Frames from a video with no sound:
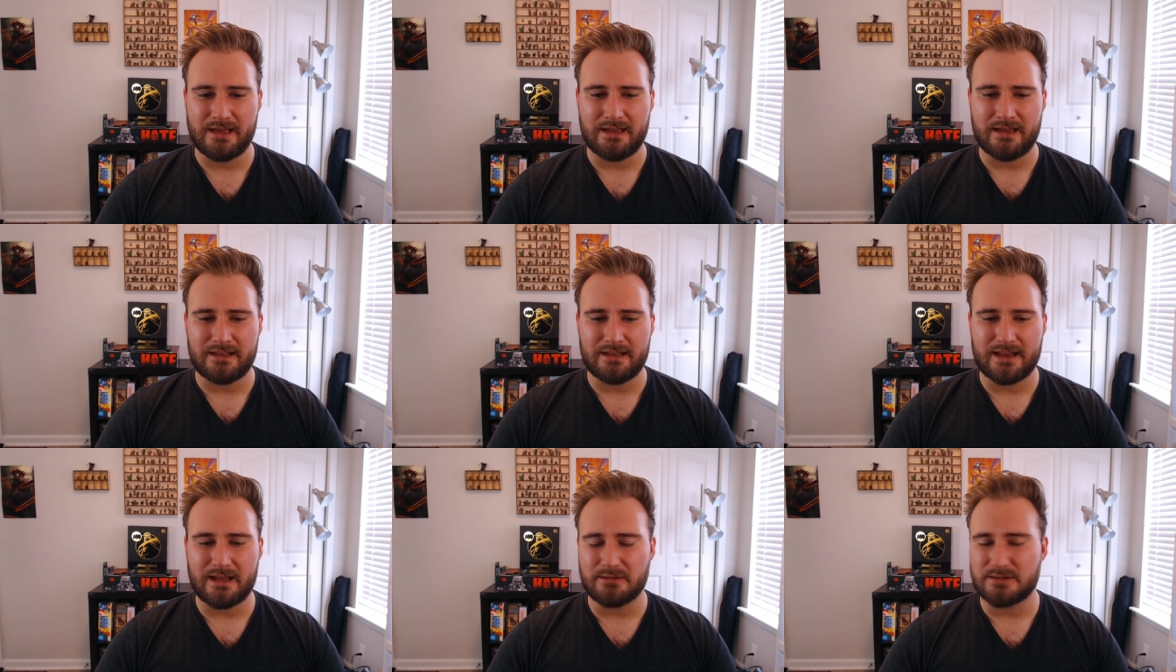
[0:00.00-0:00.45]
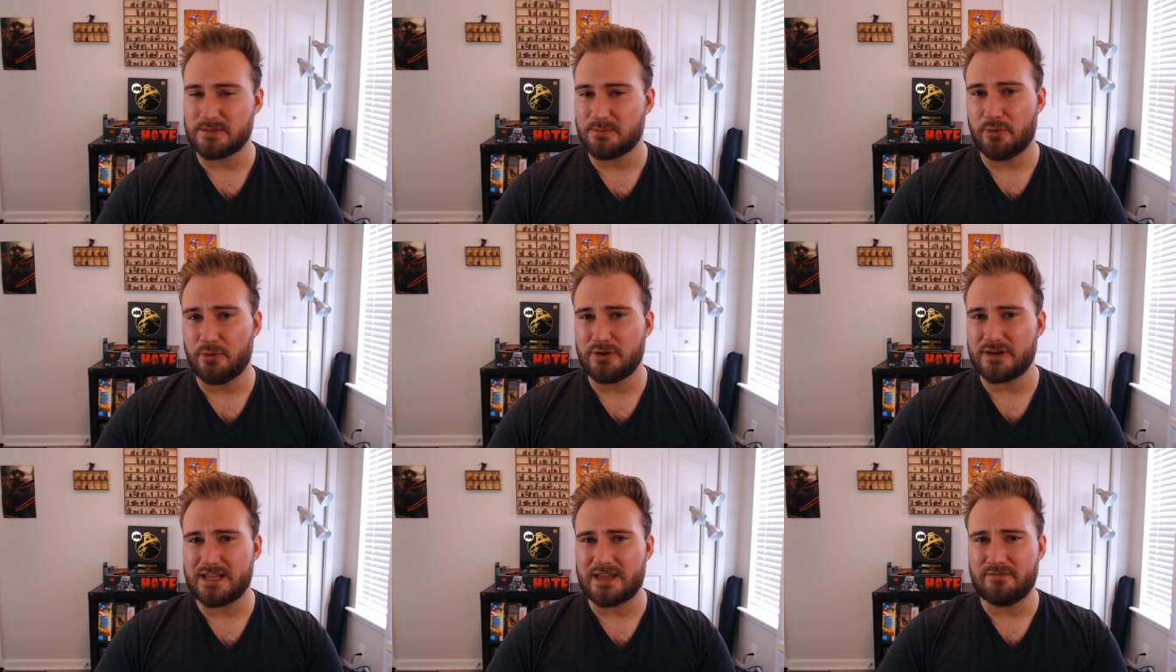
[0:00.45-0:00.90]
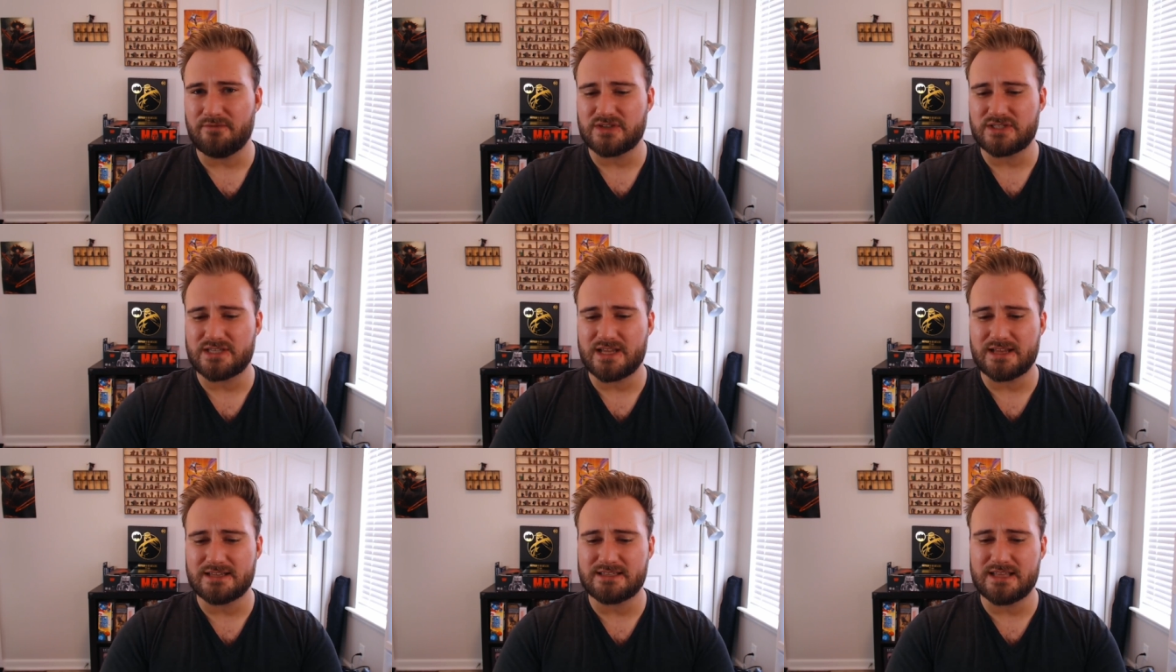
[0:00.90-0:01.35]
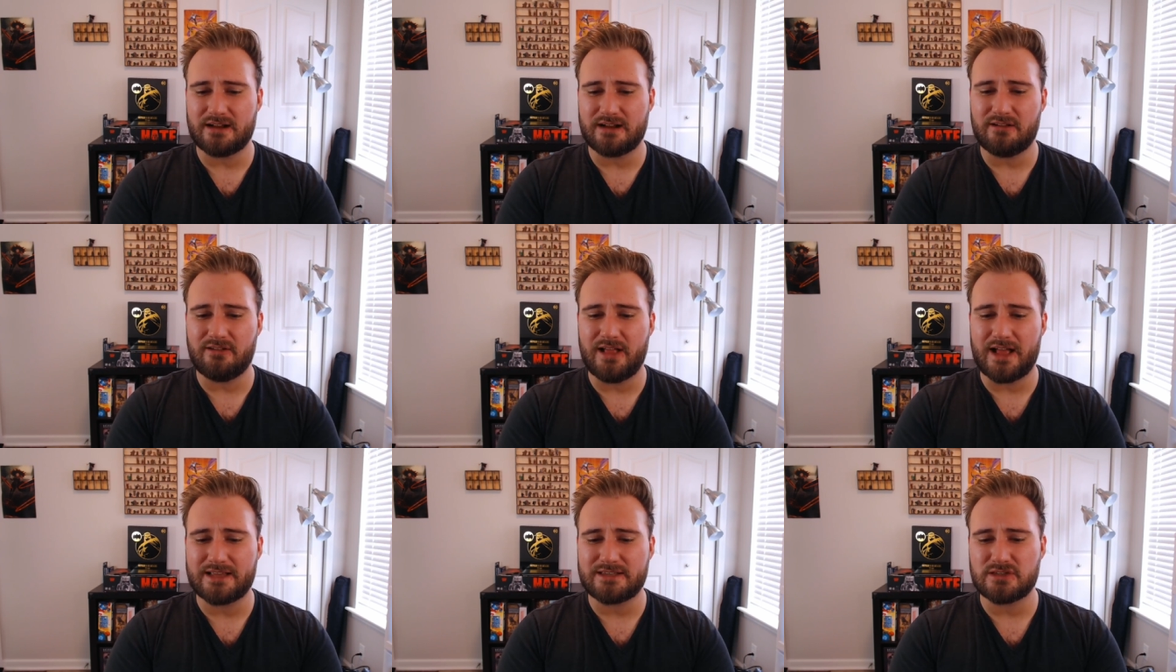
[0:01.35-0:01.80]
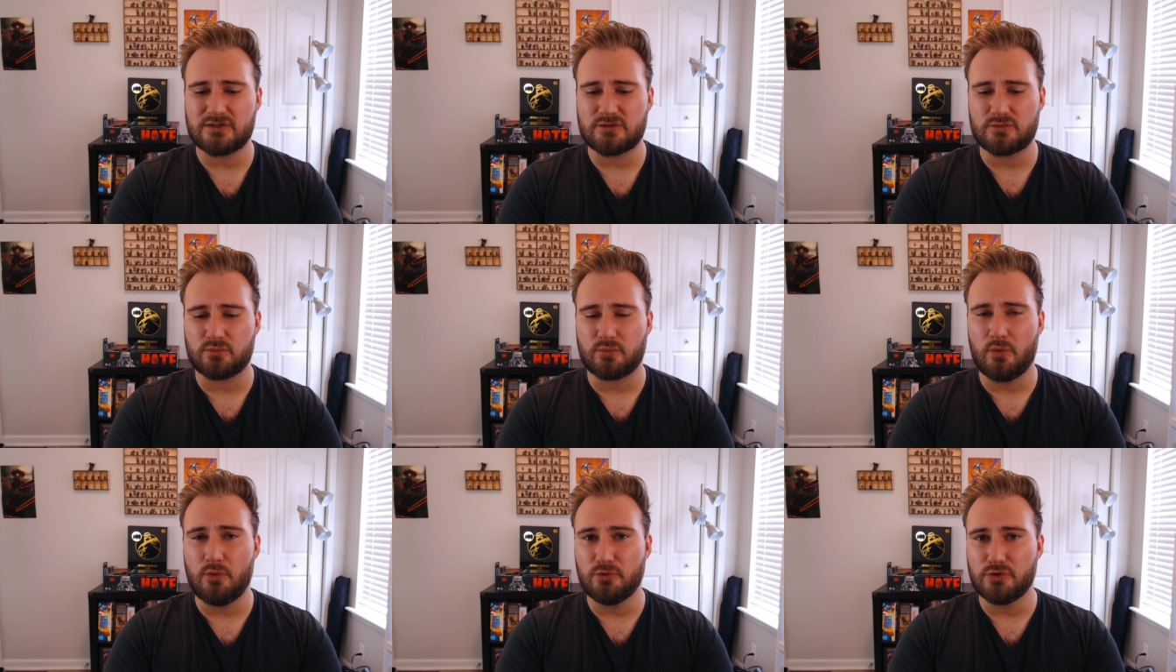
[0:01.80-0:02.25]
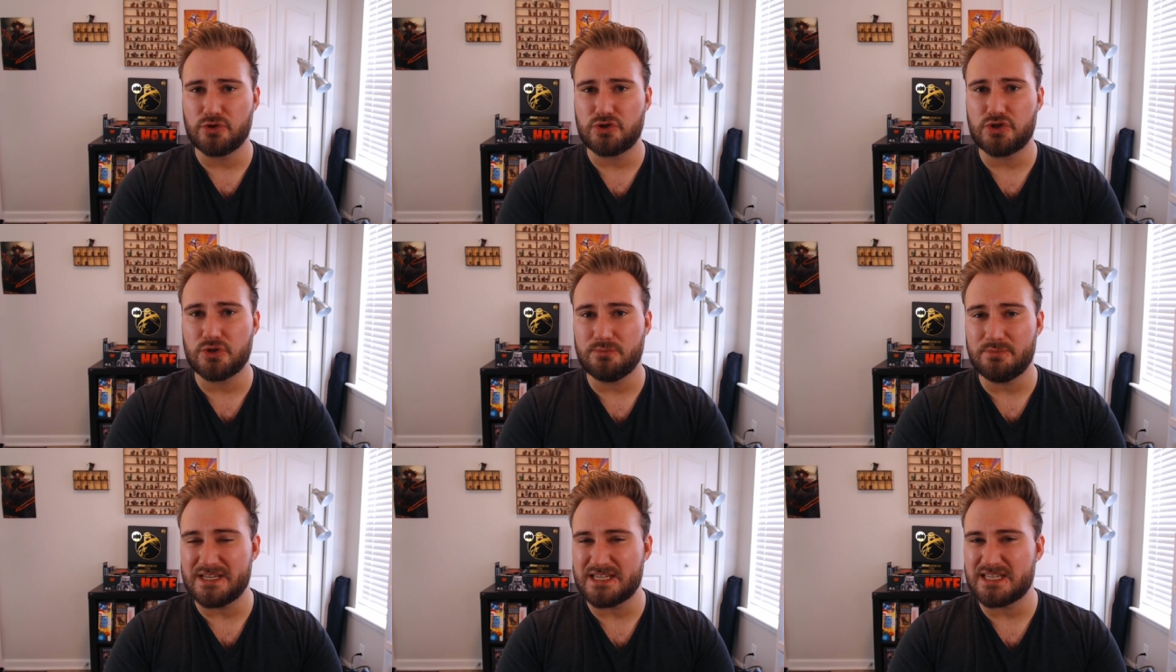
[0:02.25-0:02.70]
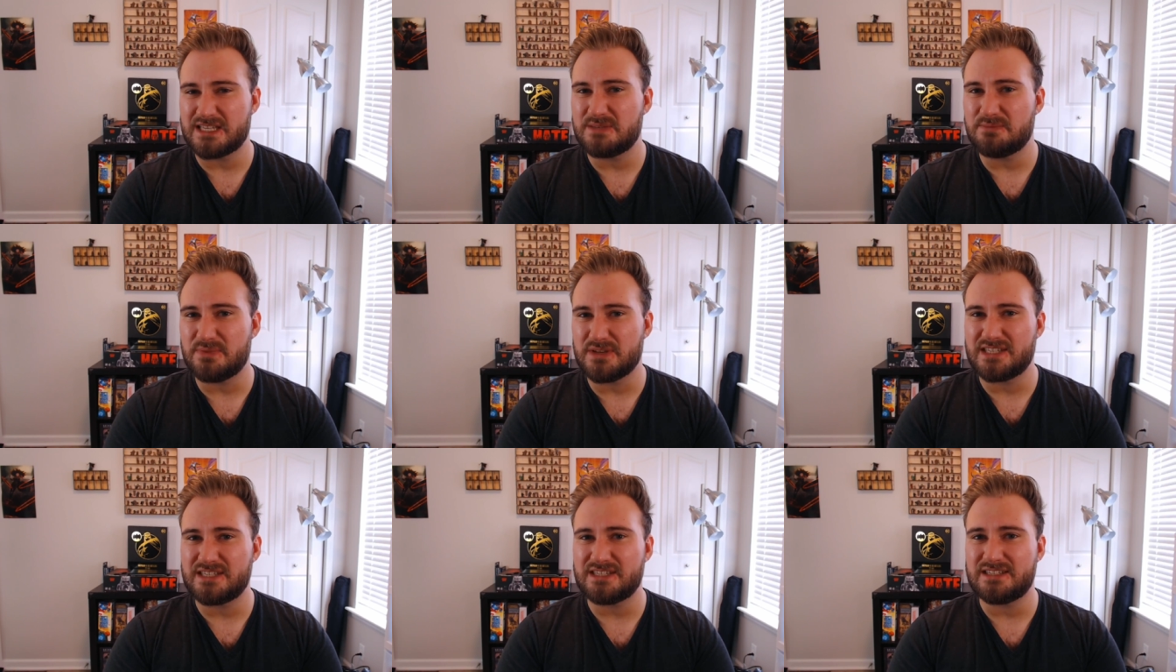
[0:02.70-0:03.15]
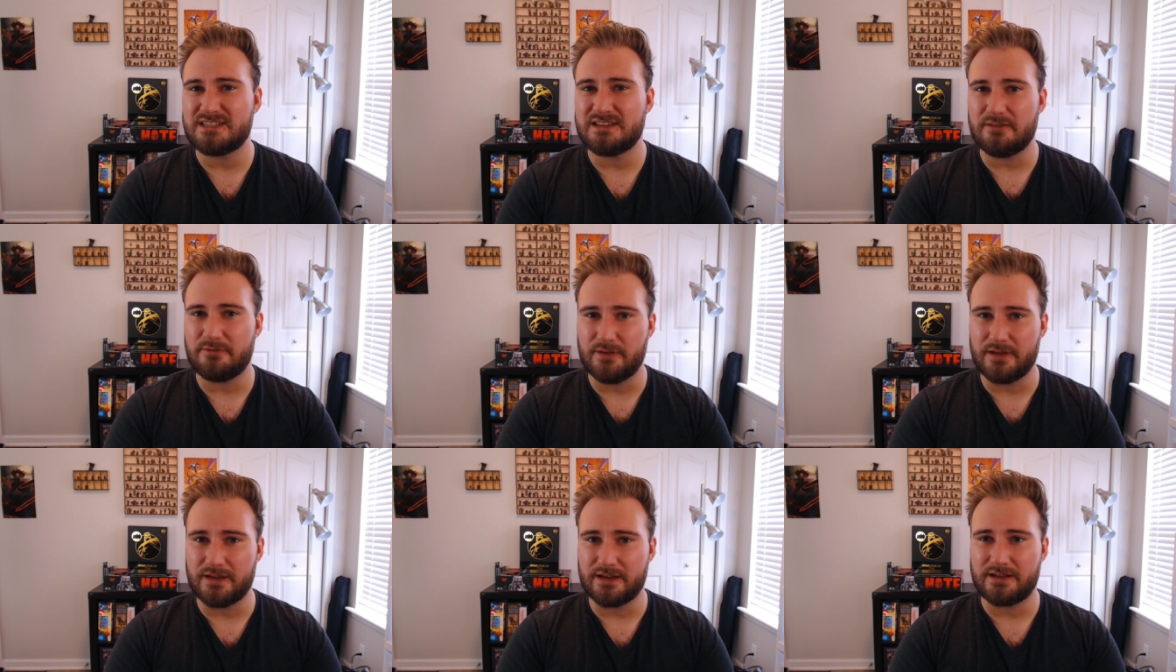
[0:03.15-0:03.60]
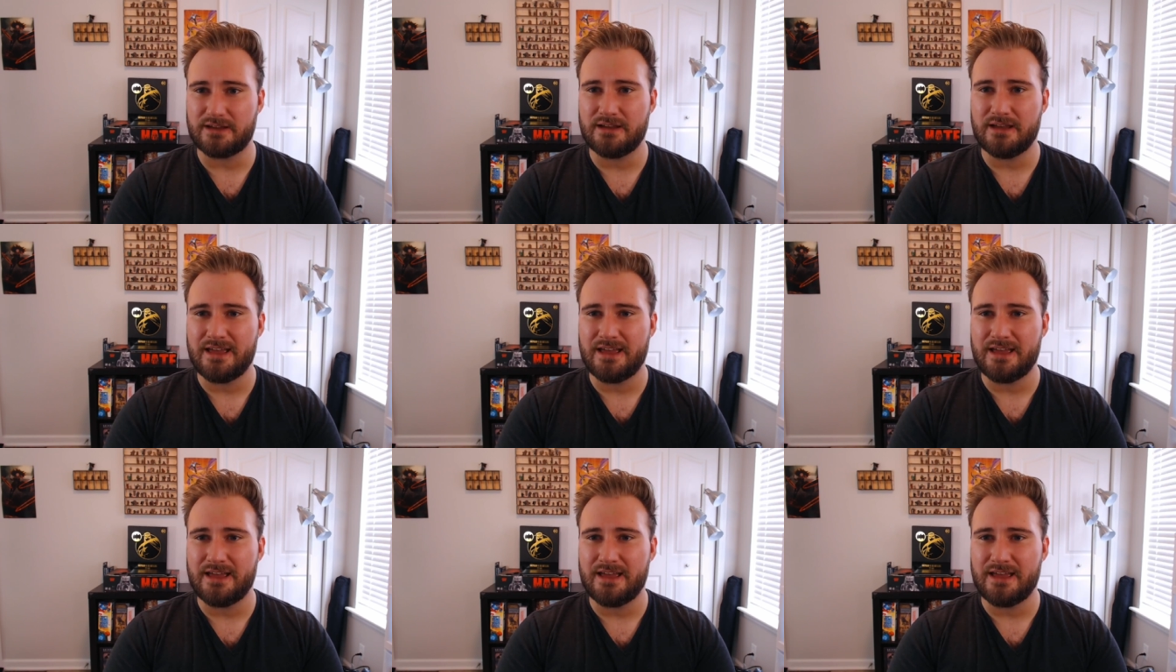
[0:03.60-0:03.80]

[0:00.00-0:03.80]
Now, it's important to emphasize that classes' role should be specific